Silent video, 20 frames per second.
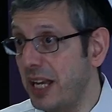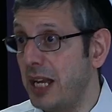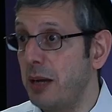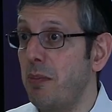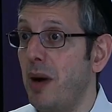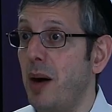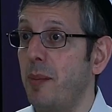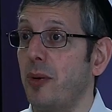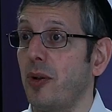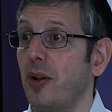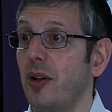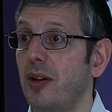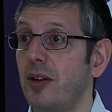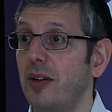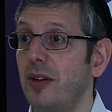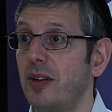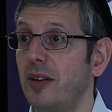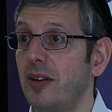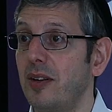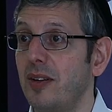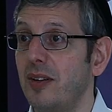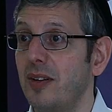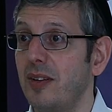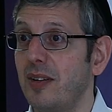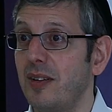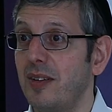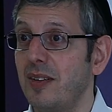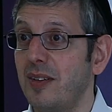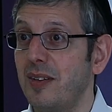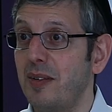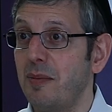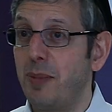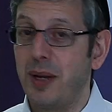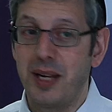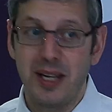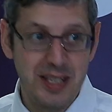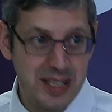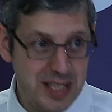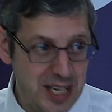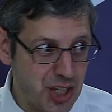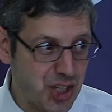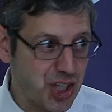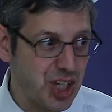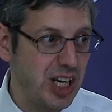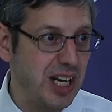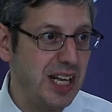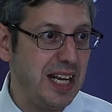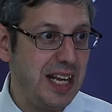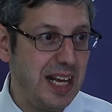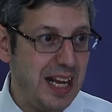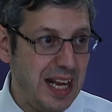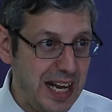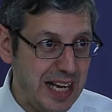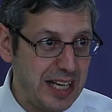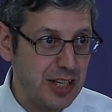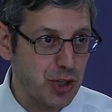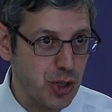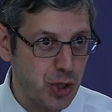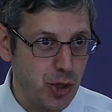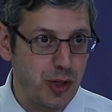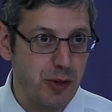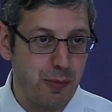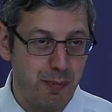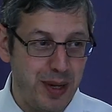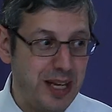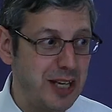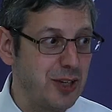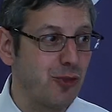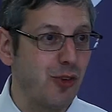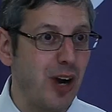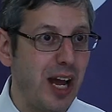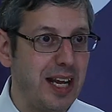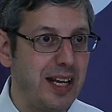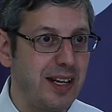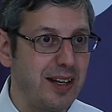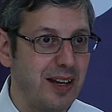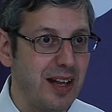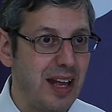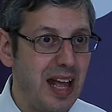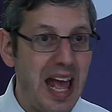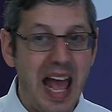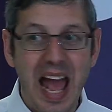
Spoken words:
Vayhi Mabul. But initially, it could have been rain.